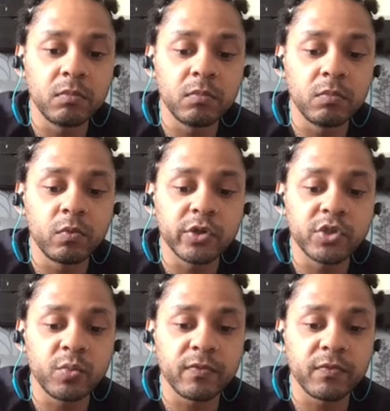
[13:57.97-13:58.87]
What do you
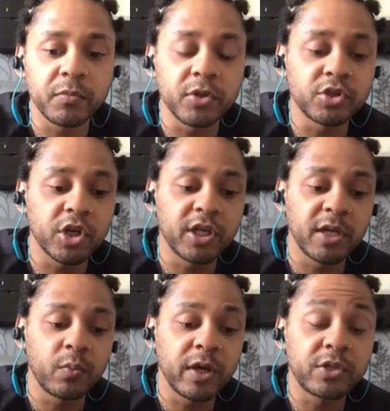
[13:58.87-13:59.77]
want from your journey?
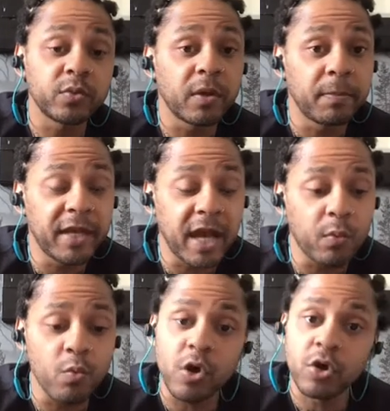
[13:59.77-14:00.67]
Where do you want to be at?
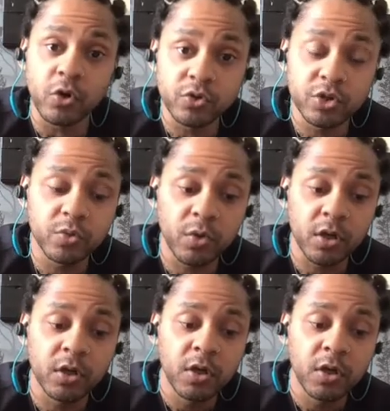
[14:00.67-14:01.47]
What goals do you want?